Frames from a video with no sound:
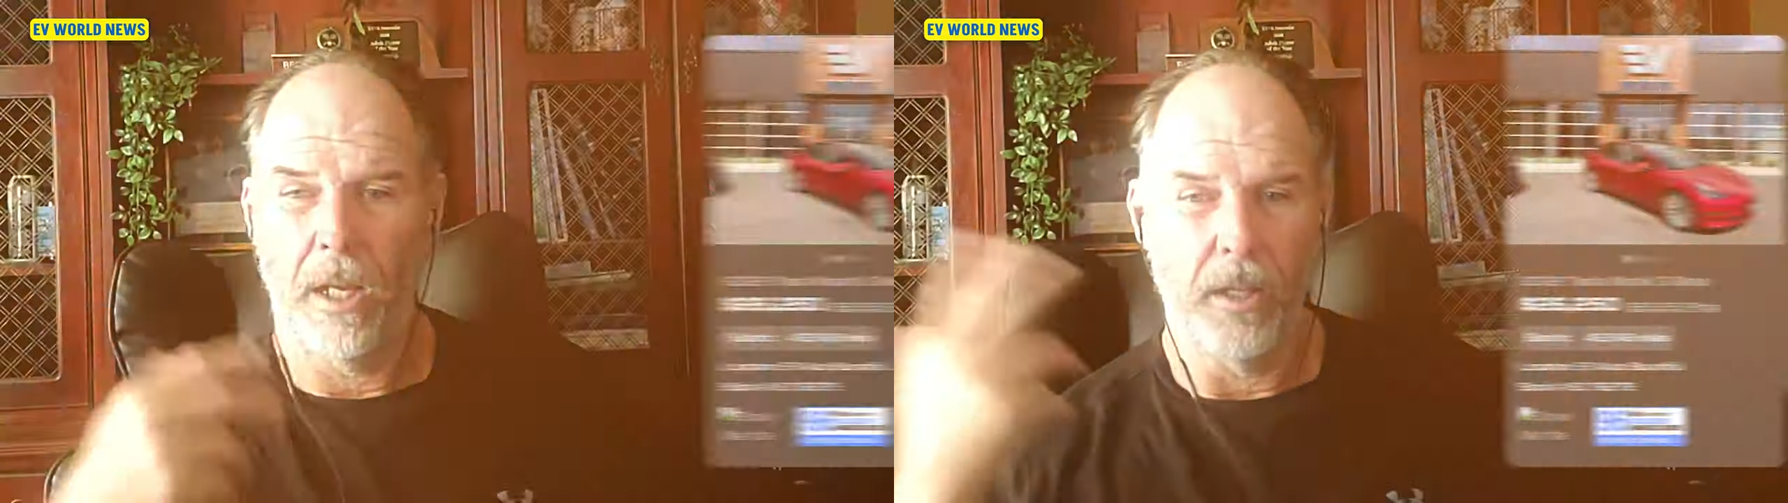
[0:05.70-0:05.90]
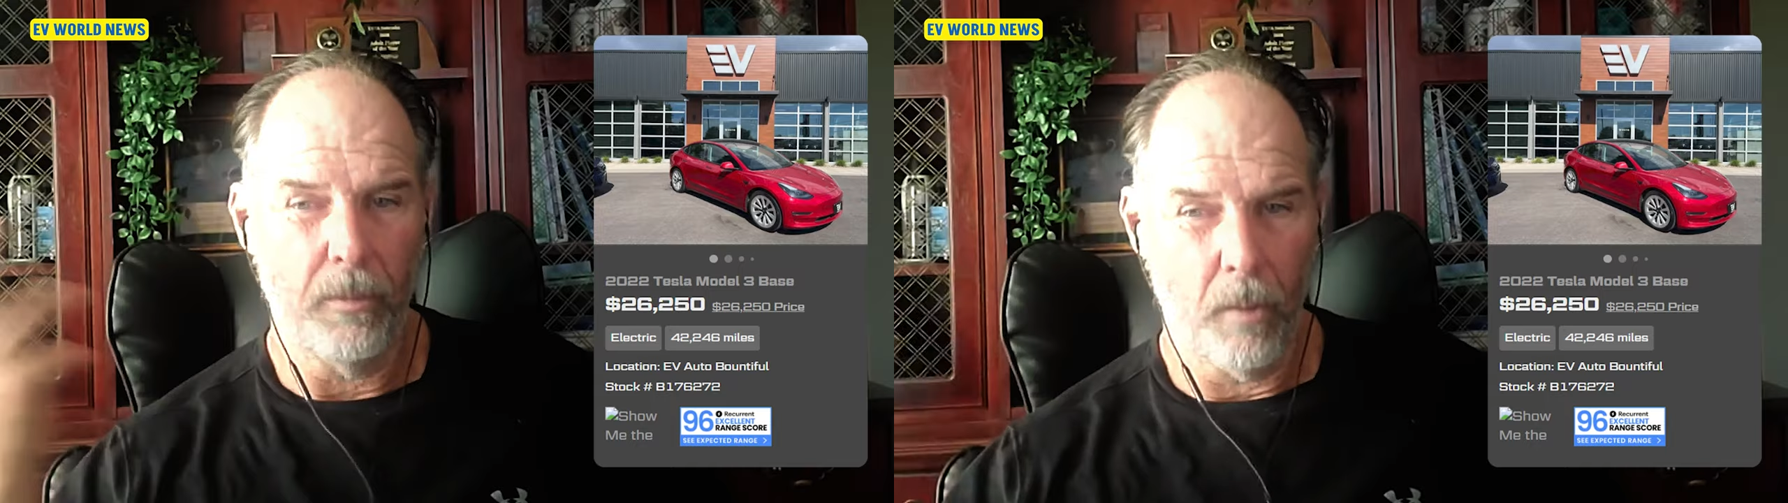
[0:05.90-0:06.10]

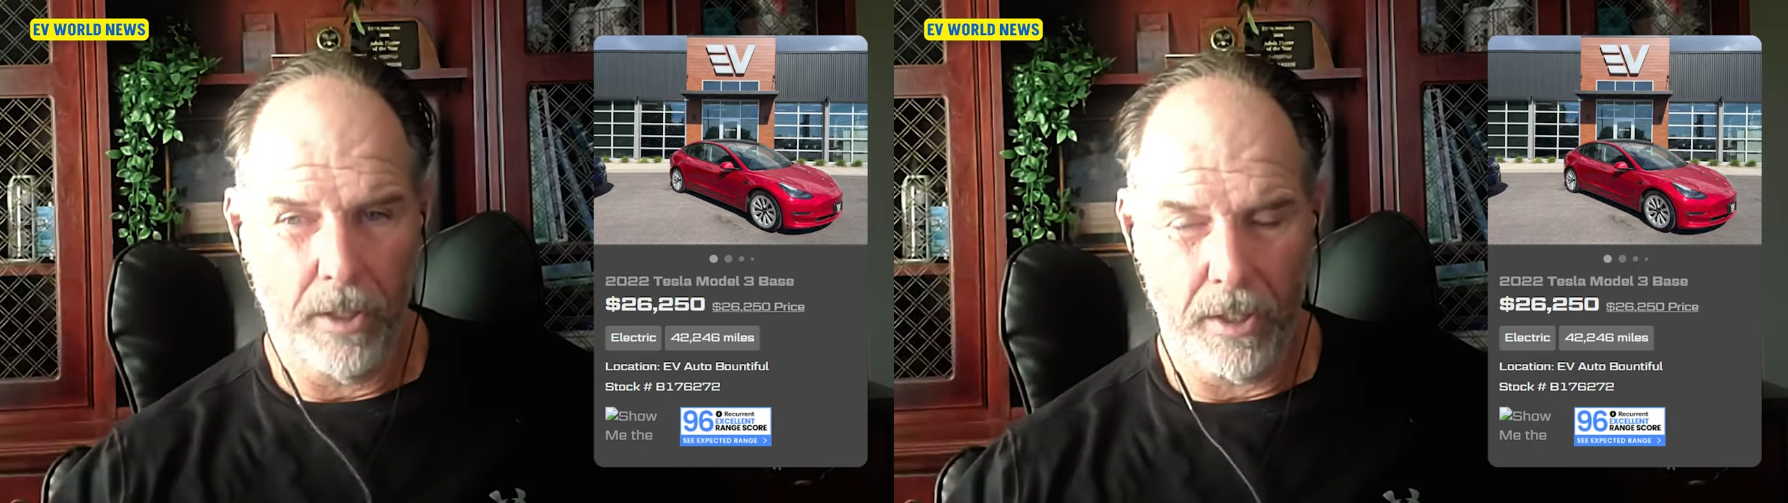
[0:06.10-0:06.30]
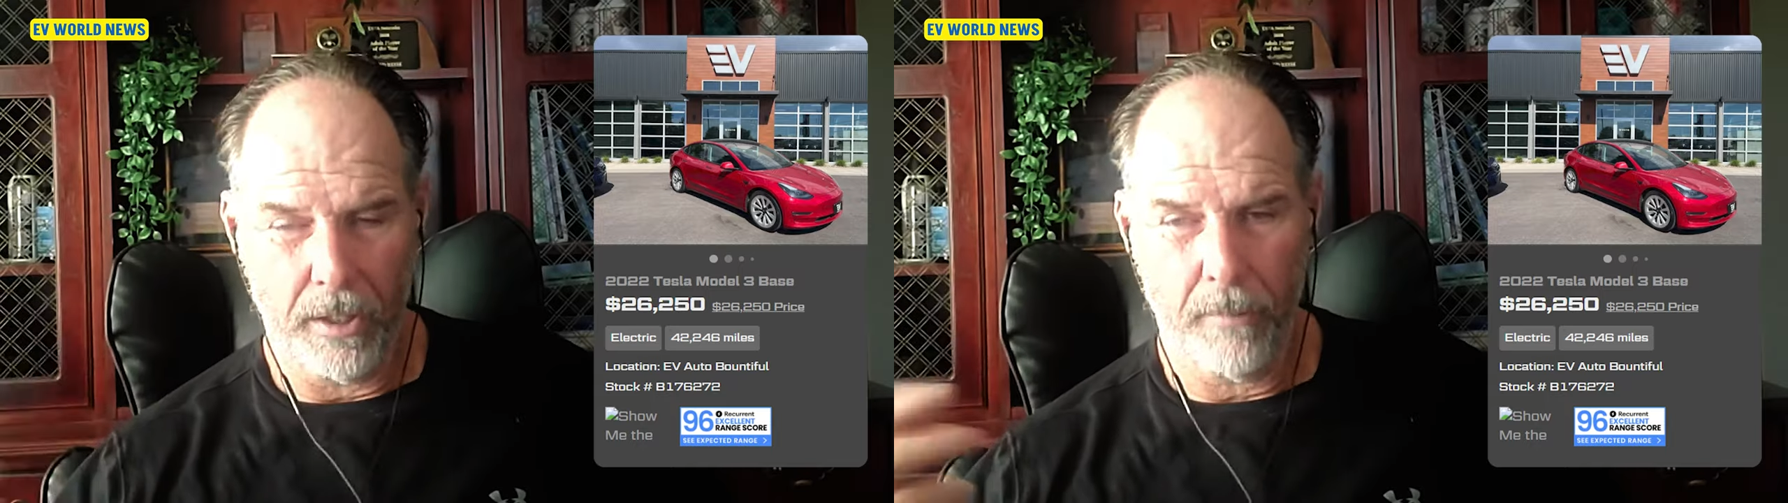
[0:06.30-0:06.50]
On the
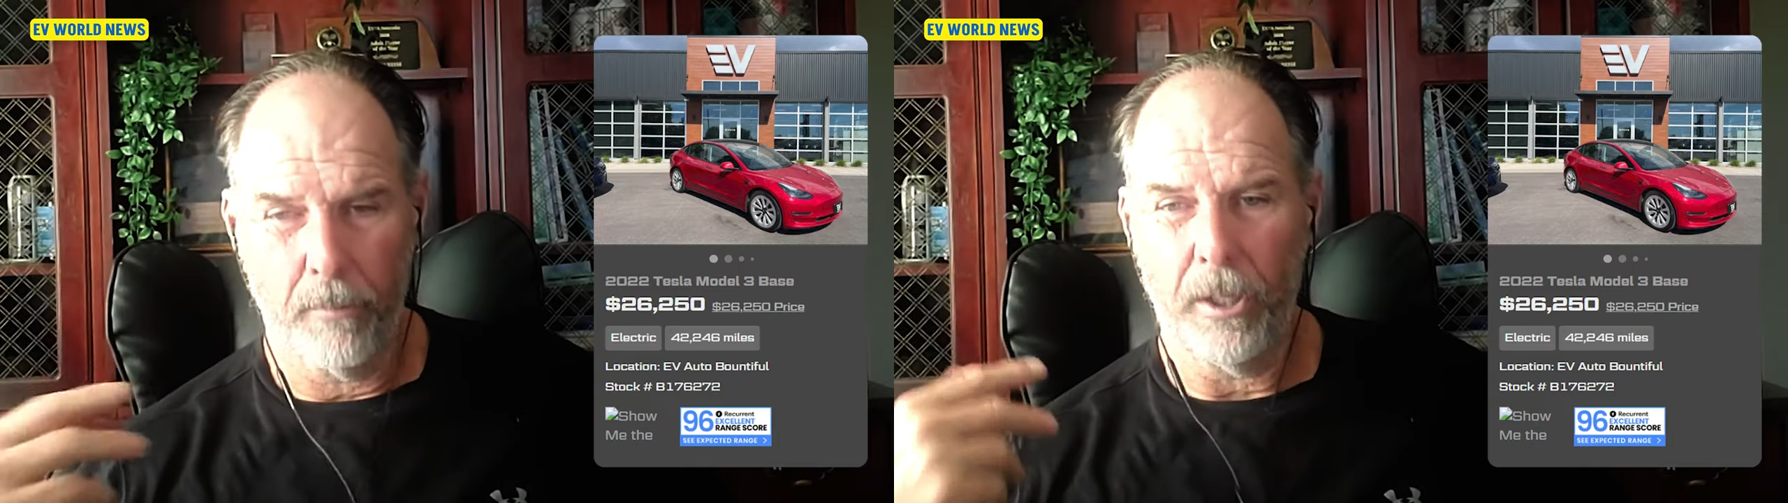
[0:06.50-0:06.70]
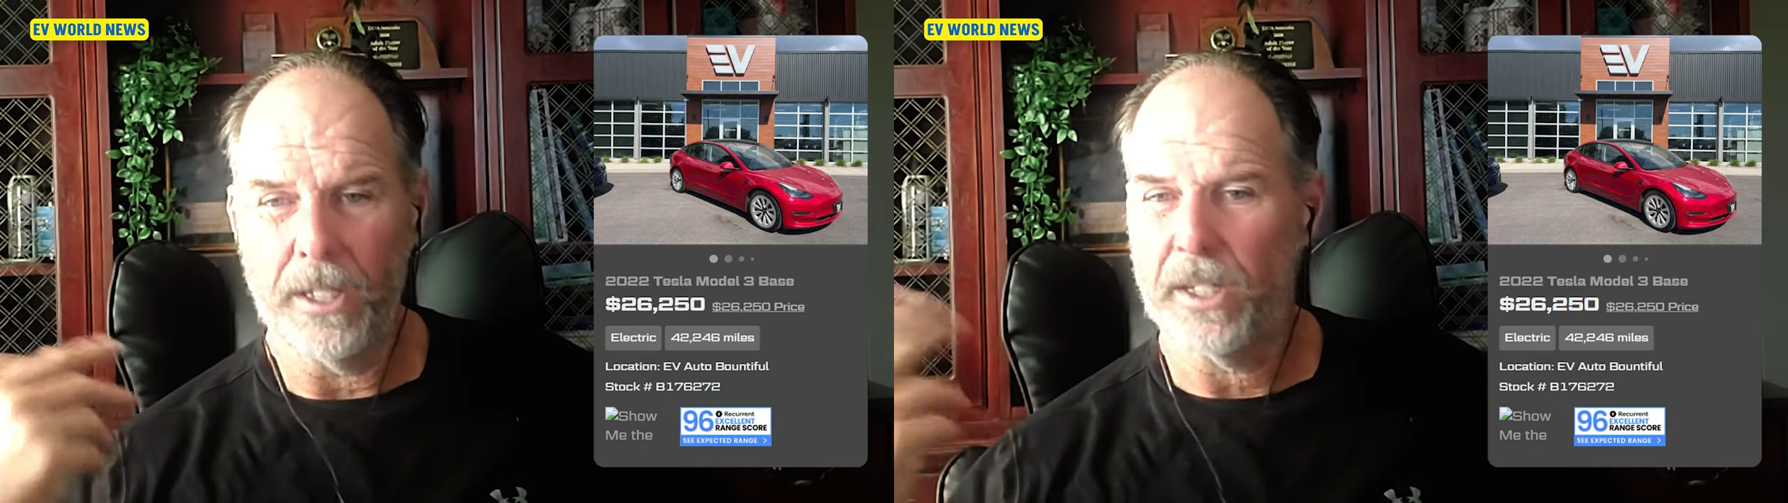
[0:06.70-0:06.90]
one
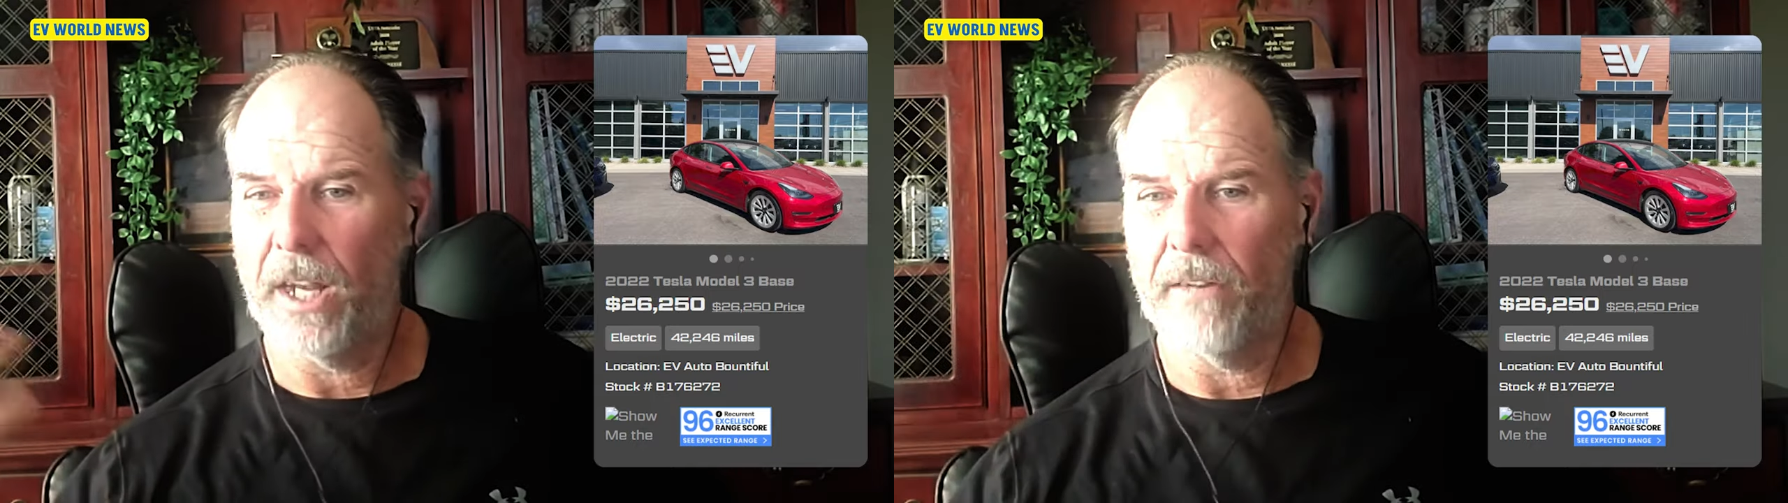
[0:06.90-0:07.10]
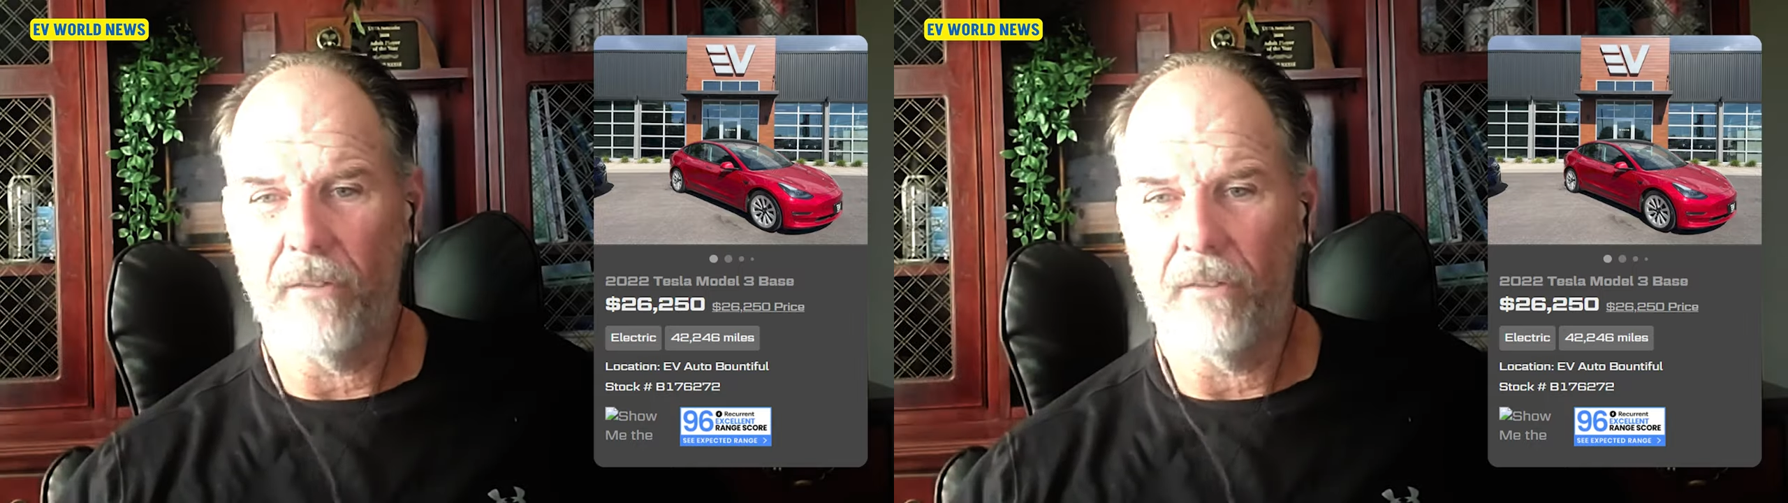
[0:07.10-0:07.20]
place that I